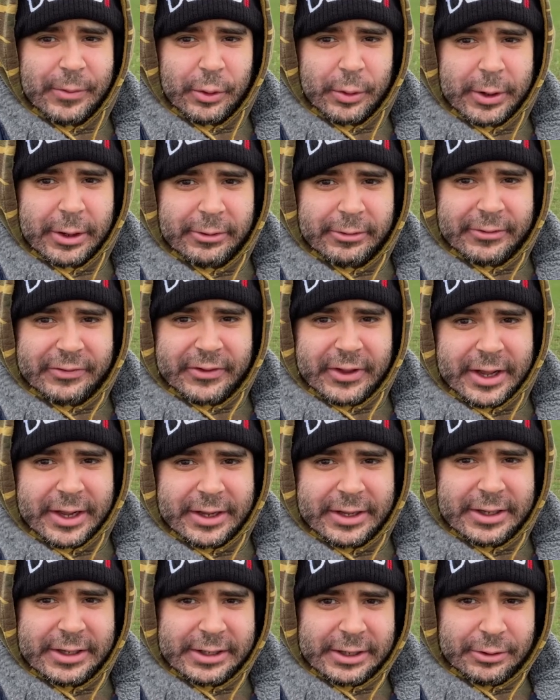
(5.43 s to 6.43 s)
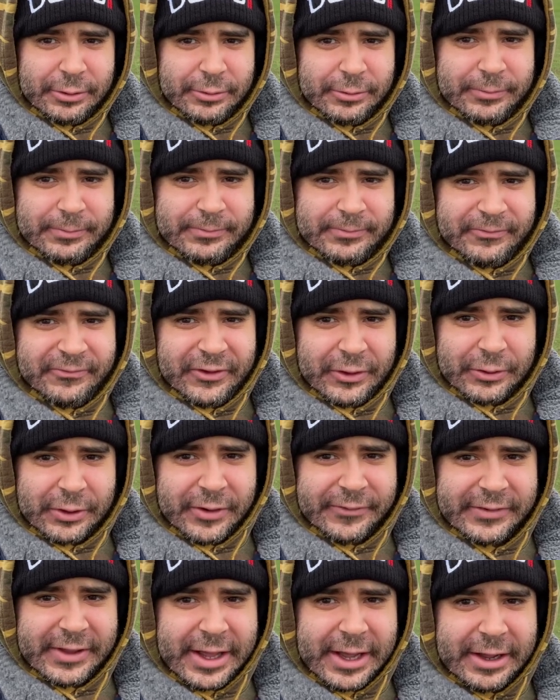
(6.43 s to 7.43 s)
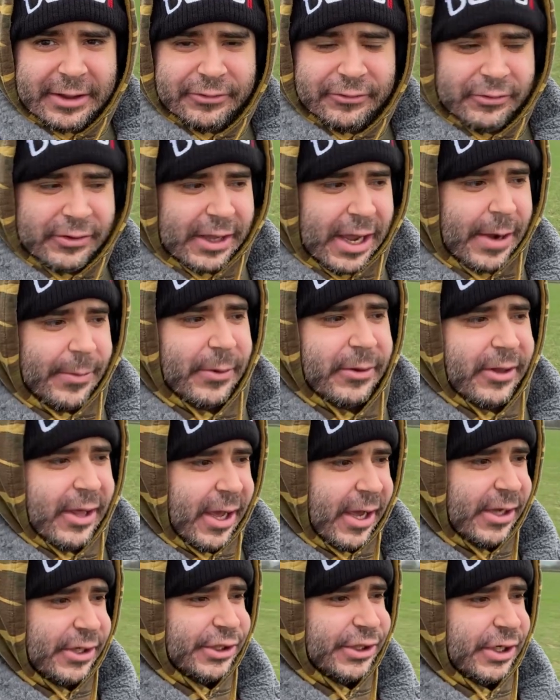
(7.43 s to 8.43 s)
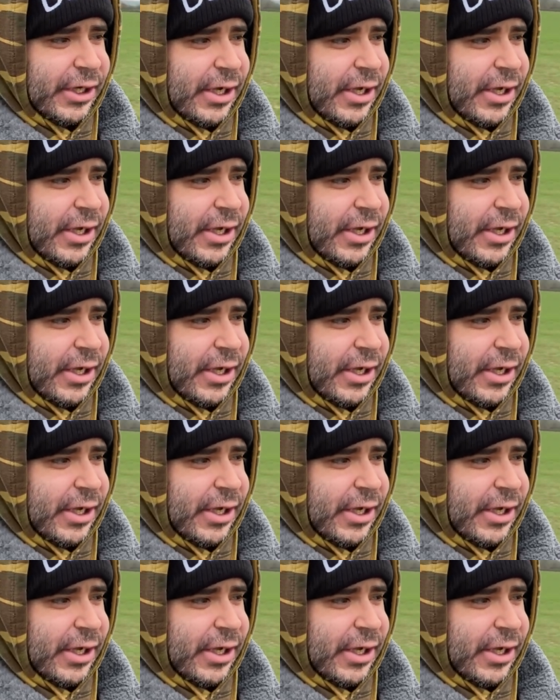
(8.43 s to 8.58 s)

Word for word: we were on that little field over there through the gap in the hedge.